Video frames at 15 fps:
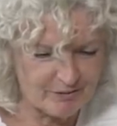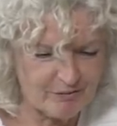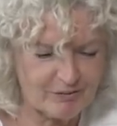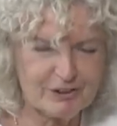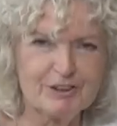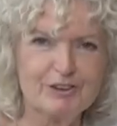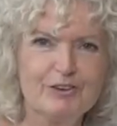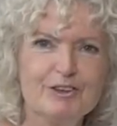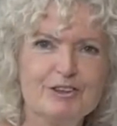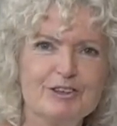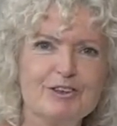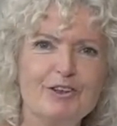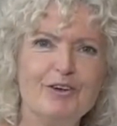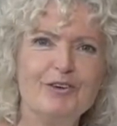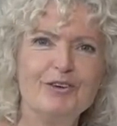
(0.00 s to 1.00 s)
was
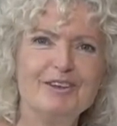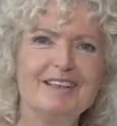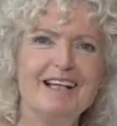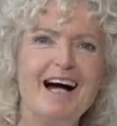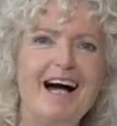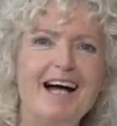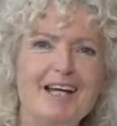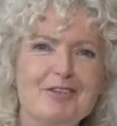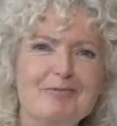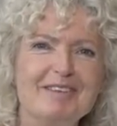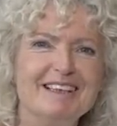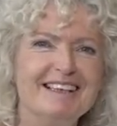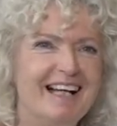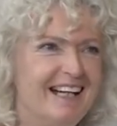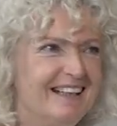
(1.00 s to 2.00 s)
also called I Am
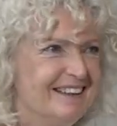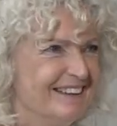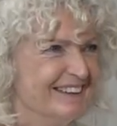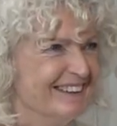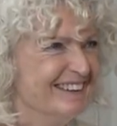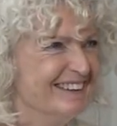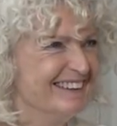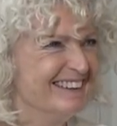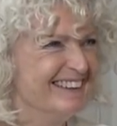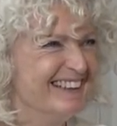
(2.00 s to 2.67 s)
Enlightened.